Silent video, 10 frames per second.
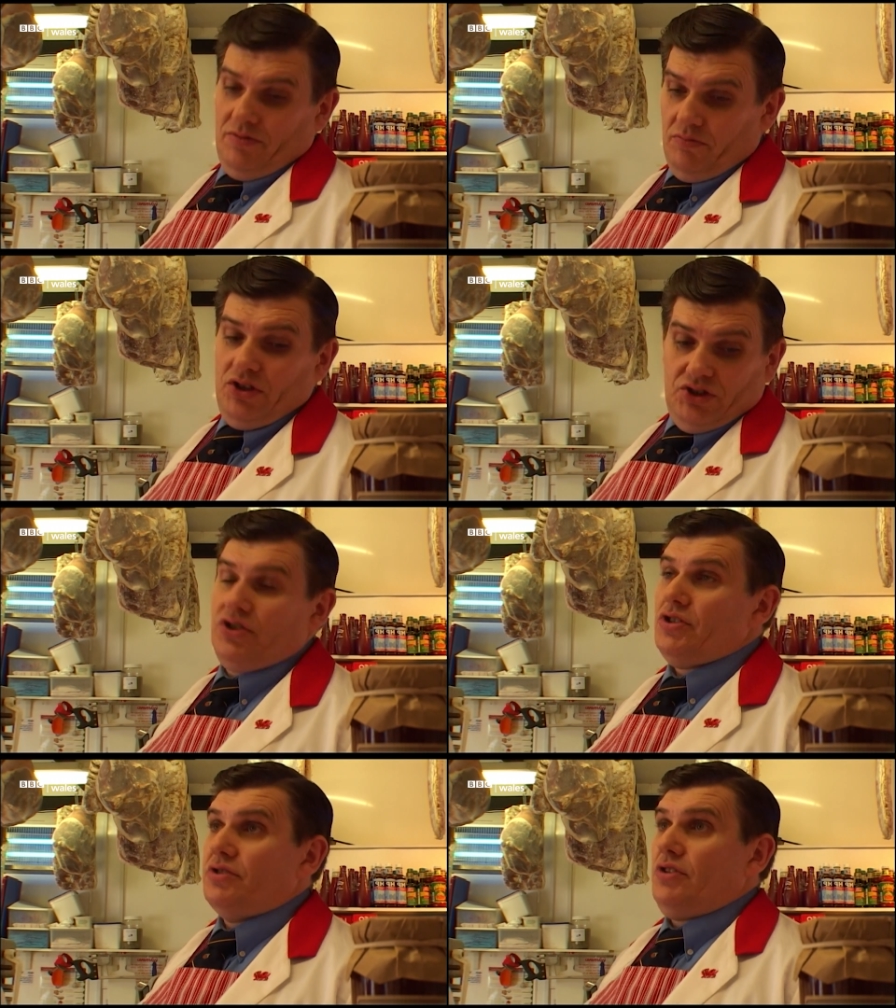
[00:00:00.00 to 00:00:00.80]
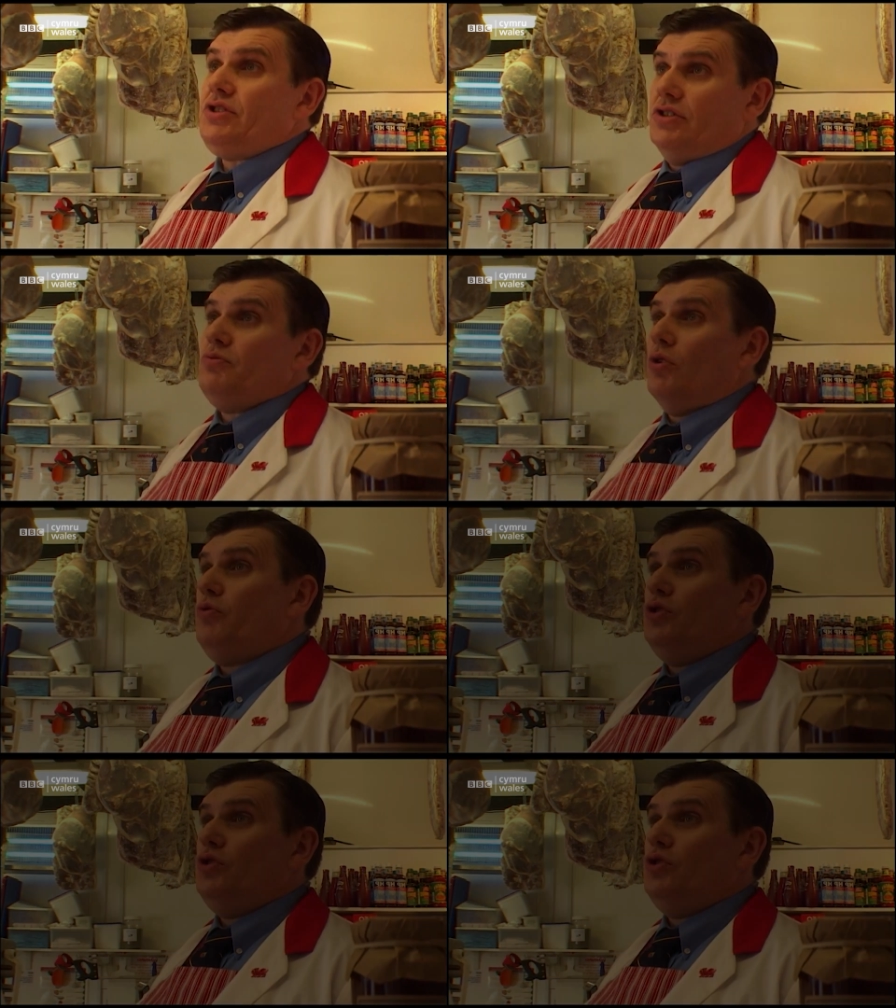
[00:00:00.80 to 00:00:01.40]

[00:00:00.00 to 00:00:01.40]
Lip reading: It's just, this is what we